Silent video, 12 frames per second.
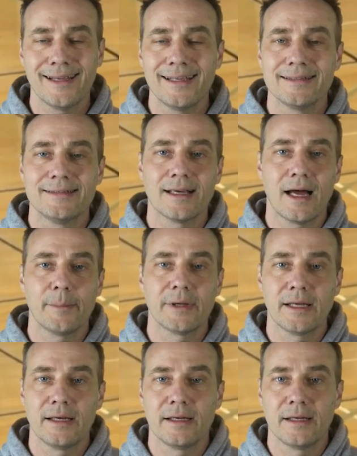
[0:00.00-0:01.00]
He
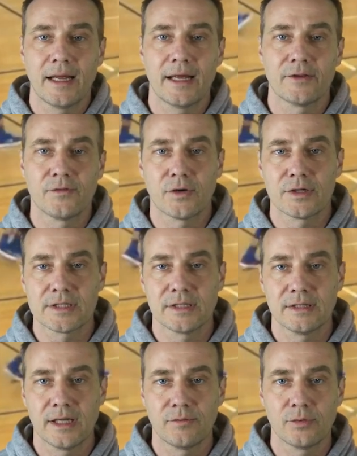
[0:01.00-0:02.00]
dominated at the
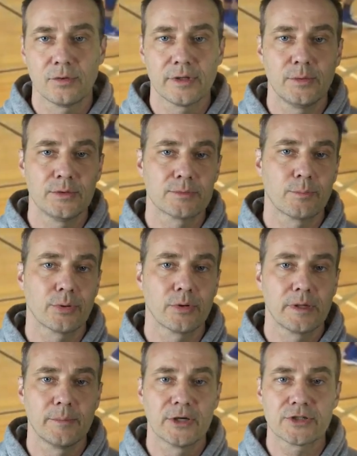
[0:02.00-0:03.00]
varsity level. He was
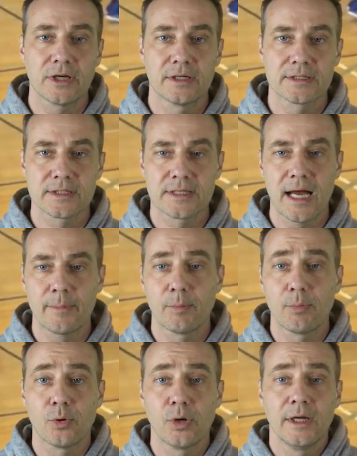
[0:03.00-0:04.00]
pretty much
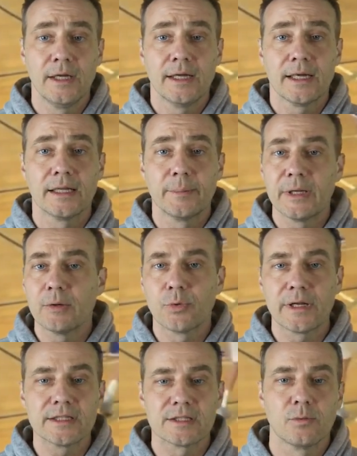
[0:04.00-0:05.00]
unstoppable. And the big reason